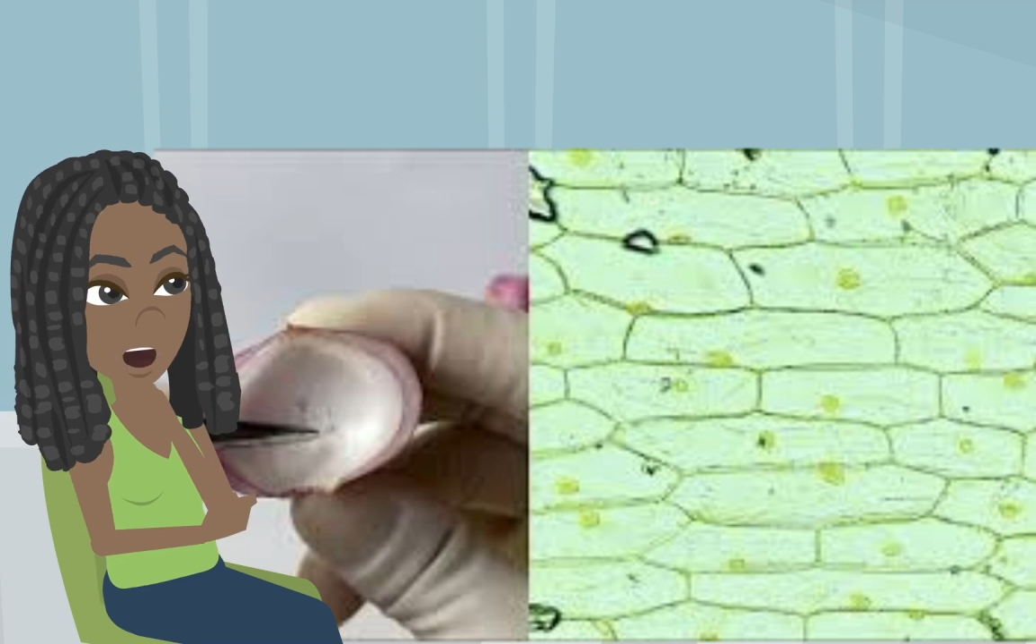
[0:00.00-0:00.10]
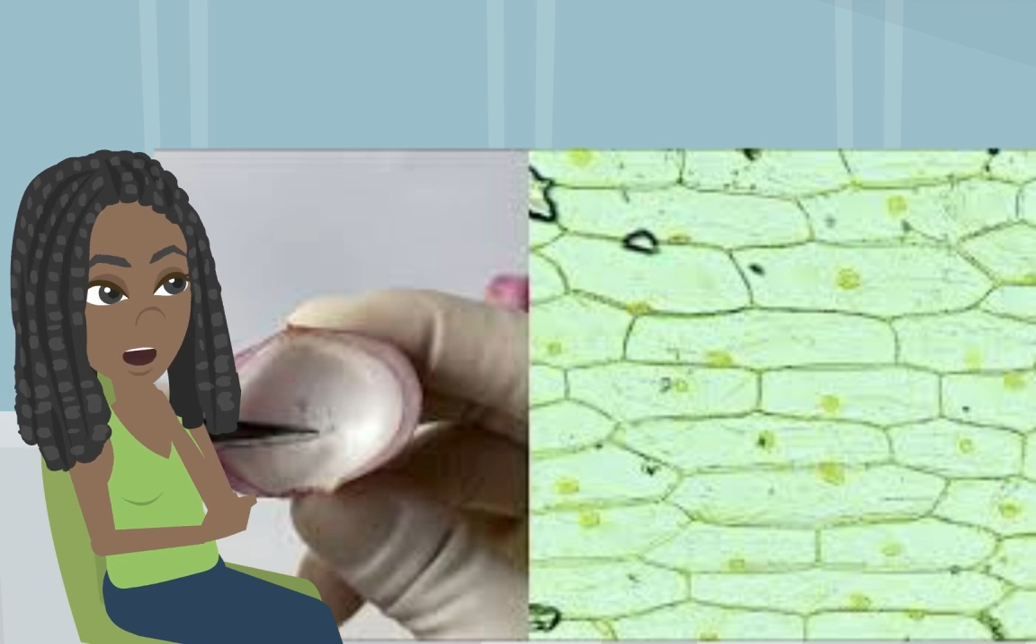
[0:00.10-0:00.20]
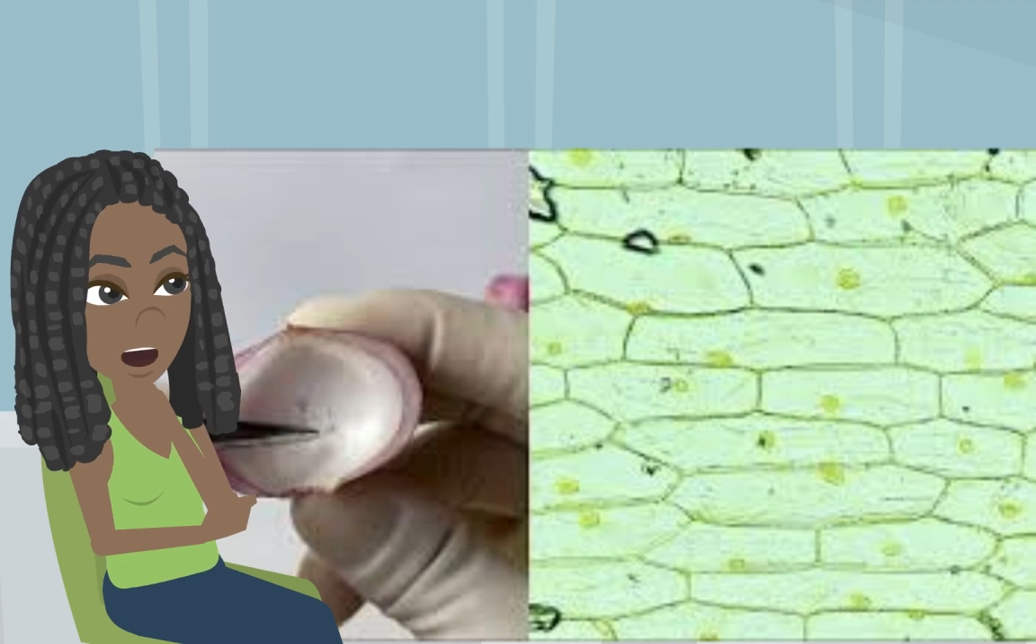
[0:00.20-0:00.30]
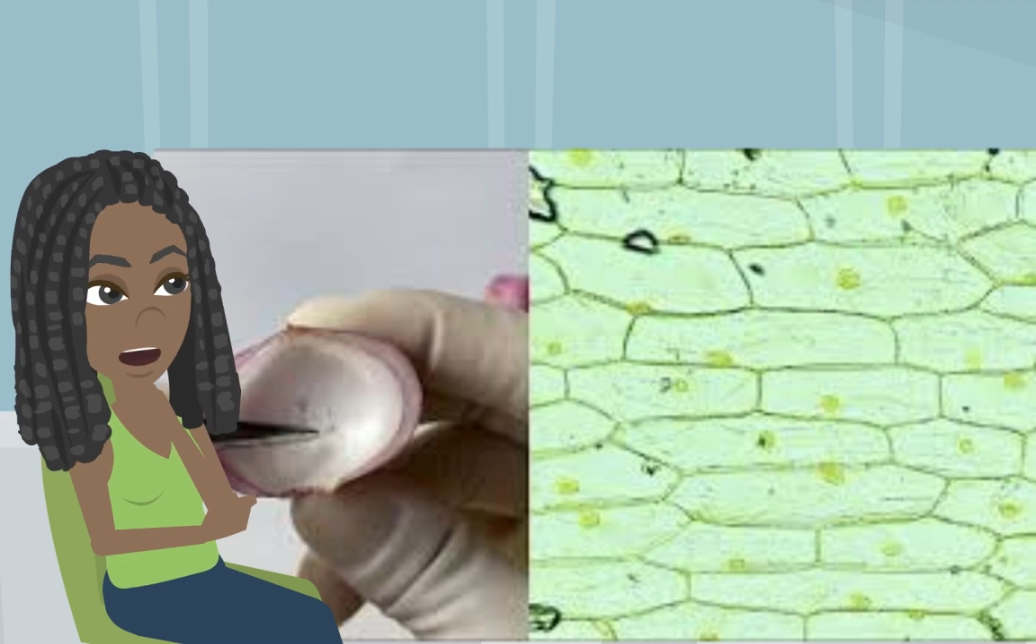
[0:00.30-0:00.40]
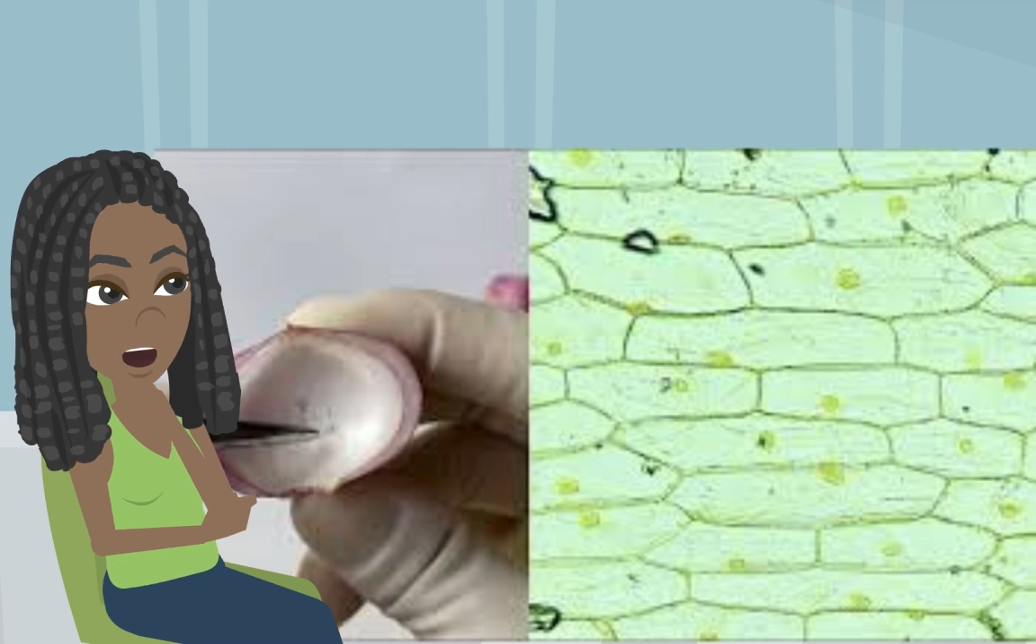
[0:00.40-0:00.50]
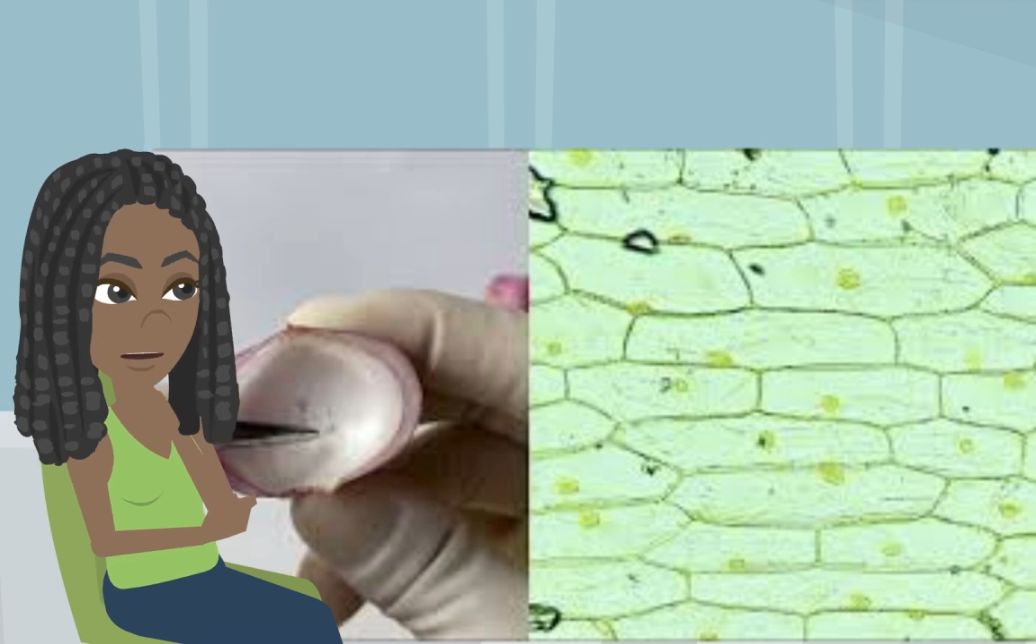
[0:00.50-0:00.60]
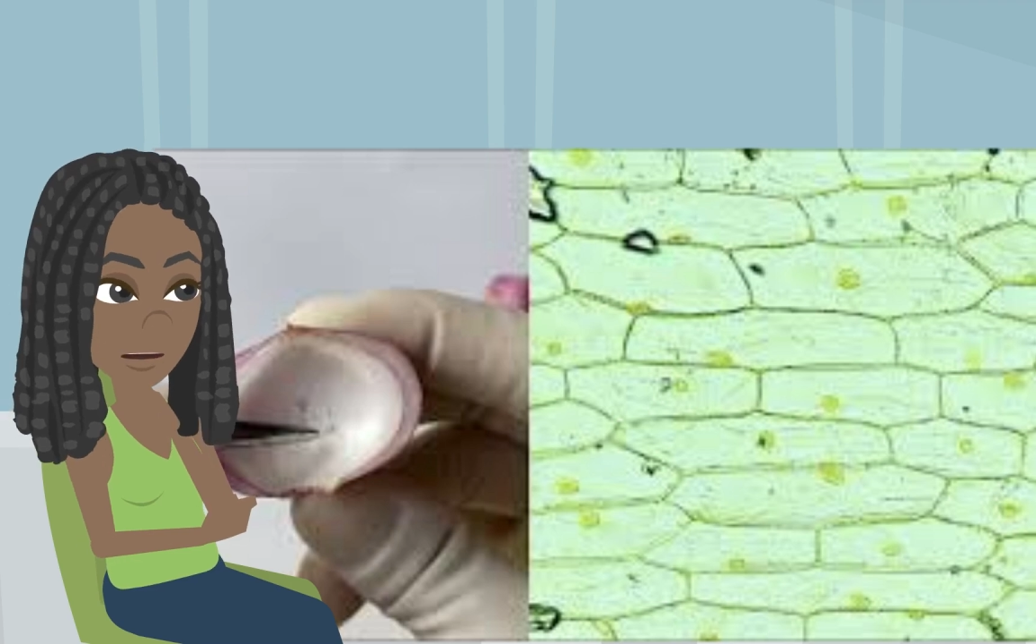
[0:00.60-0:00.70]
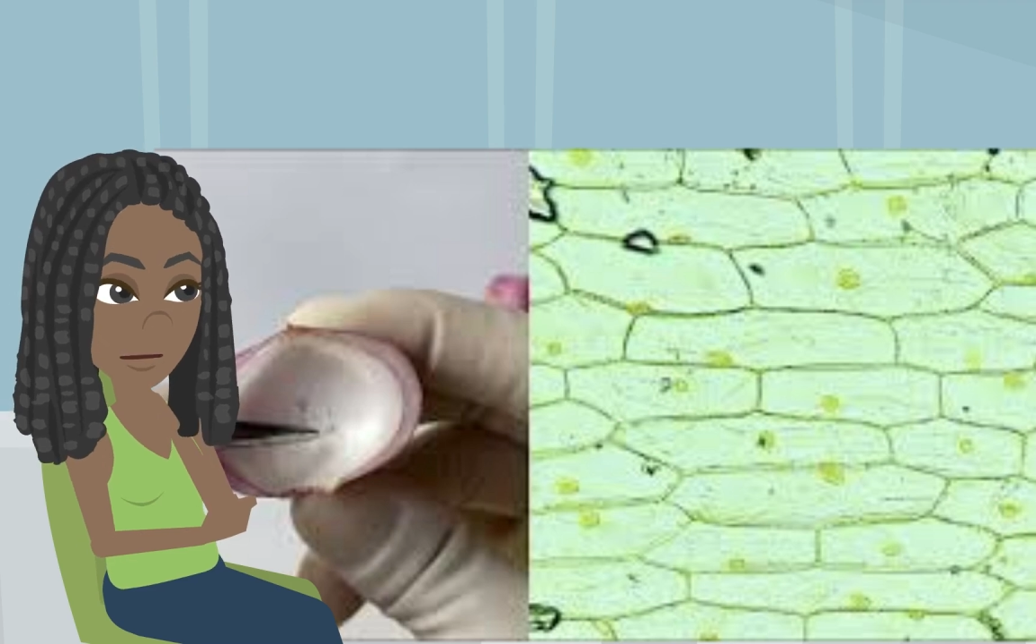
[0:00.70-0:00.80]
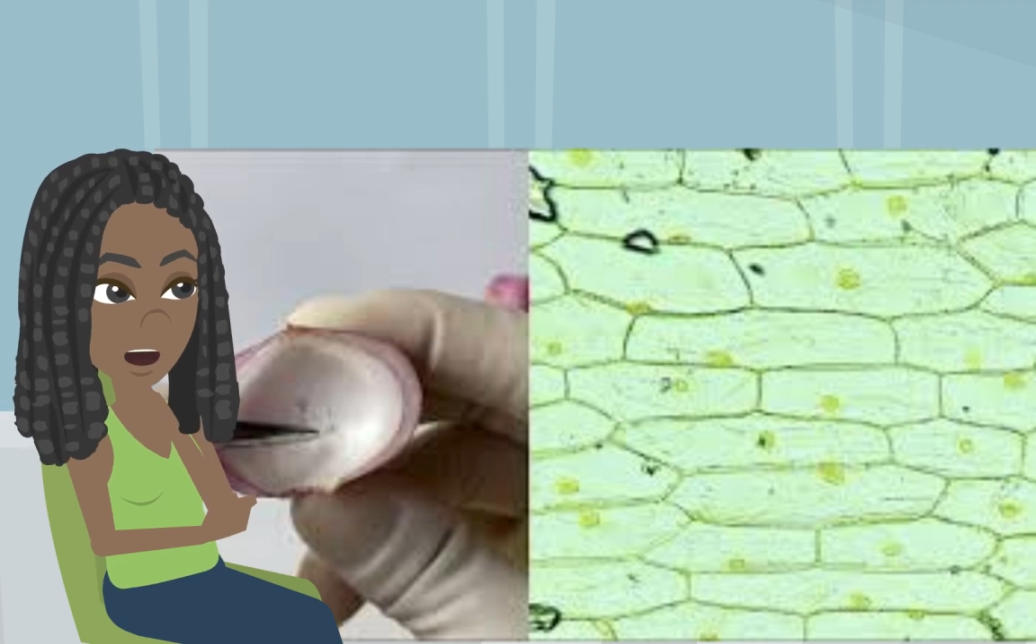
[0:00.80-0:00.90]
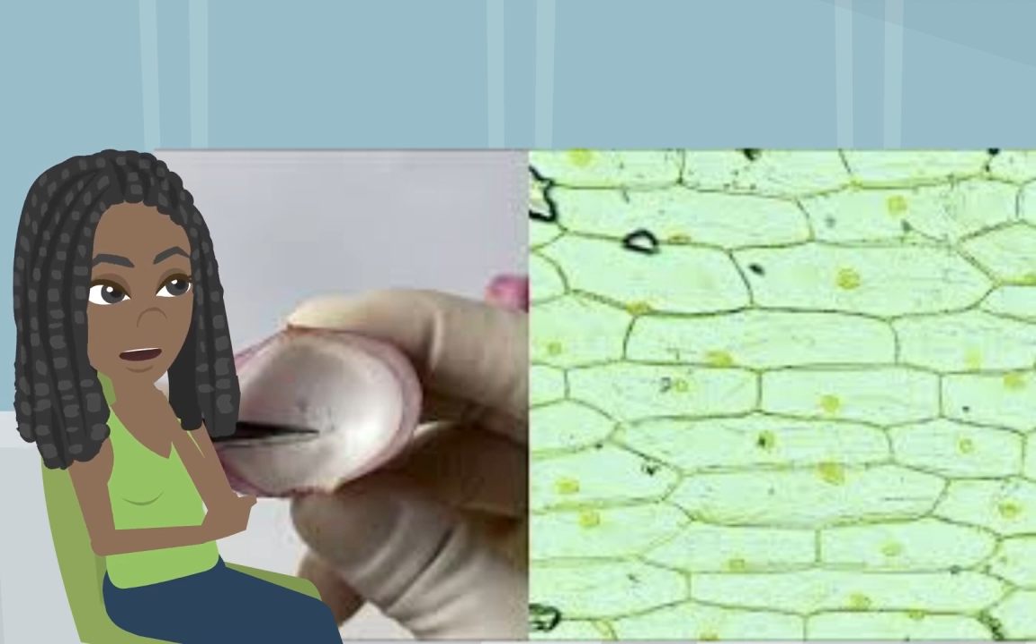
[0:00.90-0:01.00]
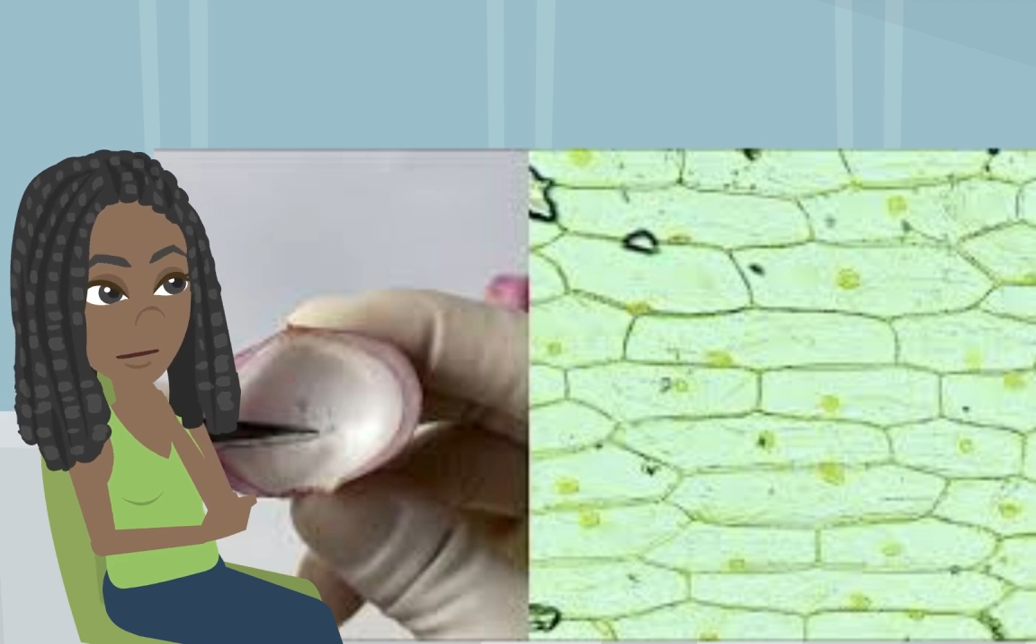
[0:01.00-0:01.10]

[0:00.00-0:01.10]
under a microscope.